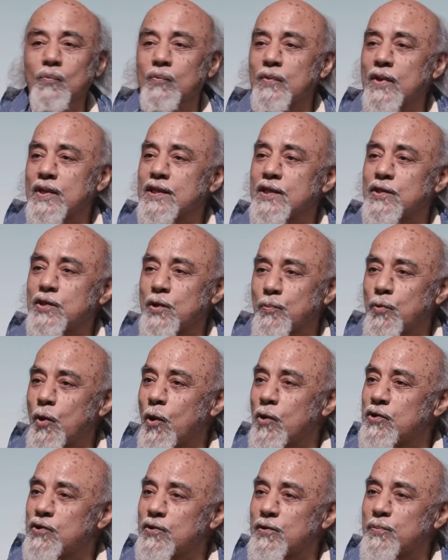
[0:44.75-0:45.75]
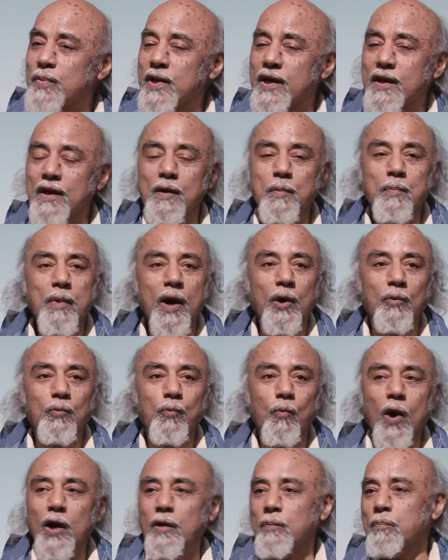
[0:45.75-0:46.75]
this is supposed to be about
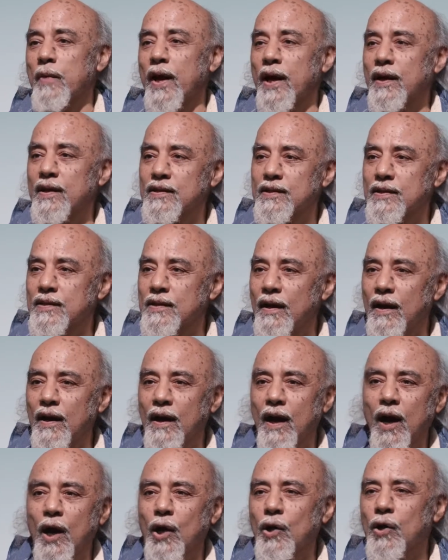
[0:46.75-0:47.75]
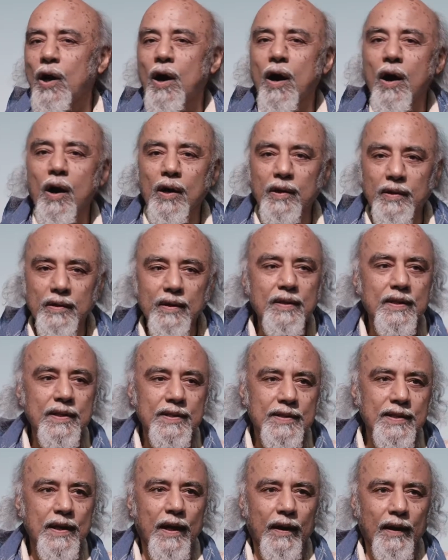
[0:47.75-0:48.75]
what makes our heart
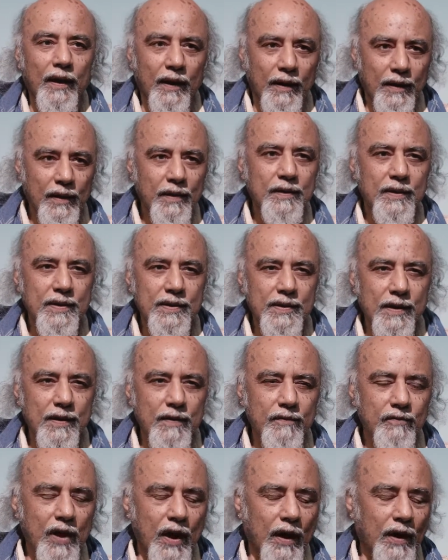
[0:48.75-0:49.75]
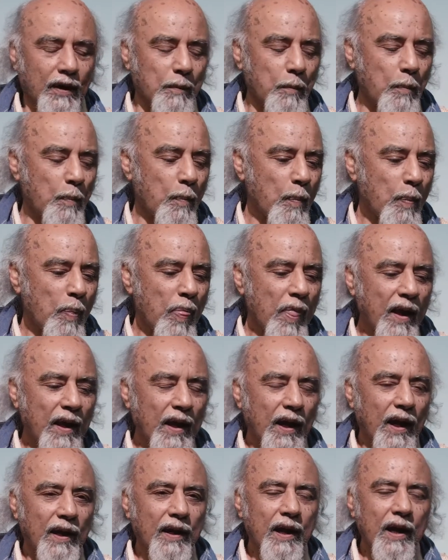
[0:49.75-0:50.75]
sing this evening.
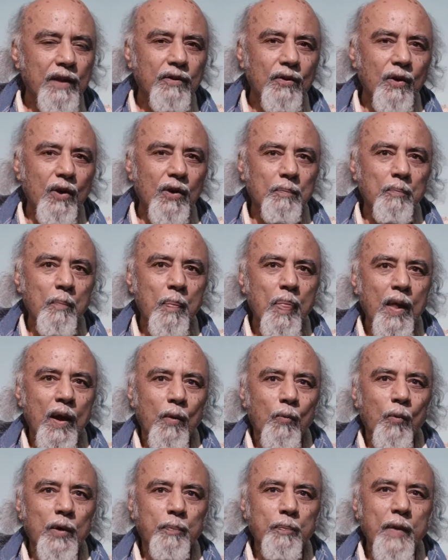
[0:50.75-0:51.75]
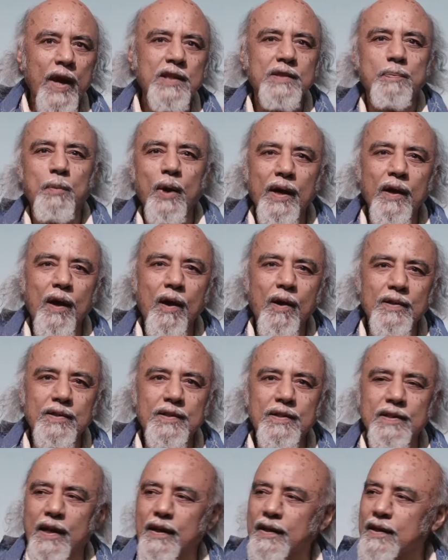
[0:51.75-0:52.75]
And I thought, what makes my heart
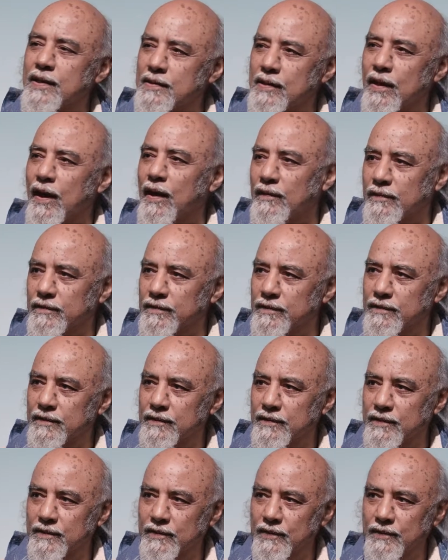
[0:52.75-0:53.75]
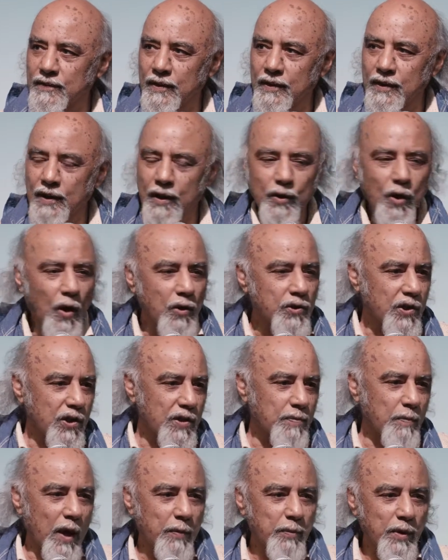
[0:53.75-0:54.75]
sing is love. Not
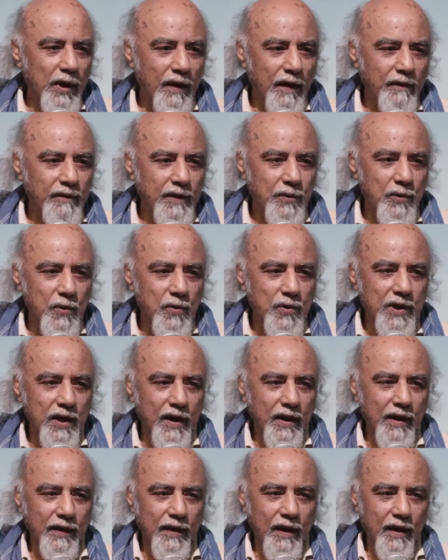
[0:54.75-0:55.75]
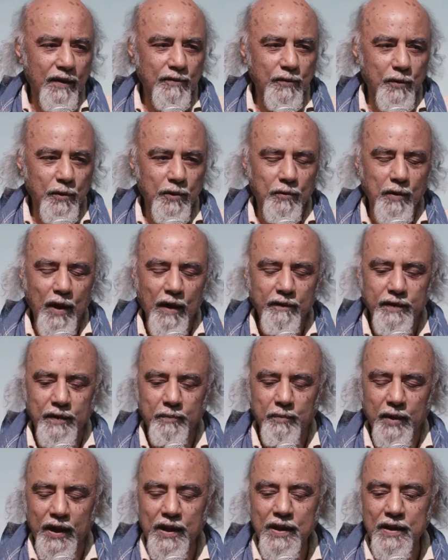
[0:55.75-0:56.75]
just my beloved who's sitting there
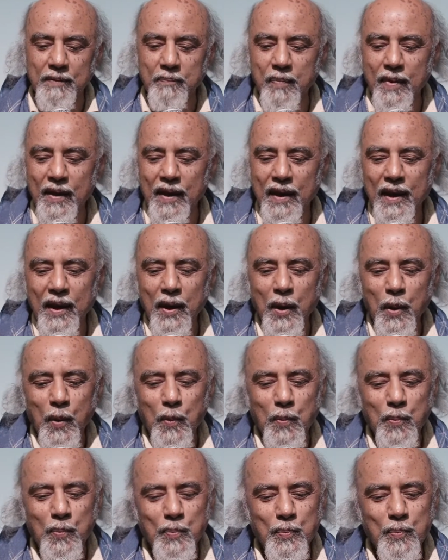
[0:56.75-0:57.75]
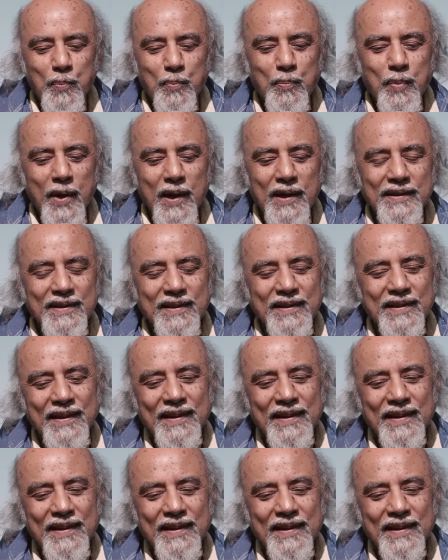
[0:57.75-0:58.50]
photographing me, but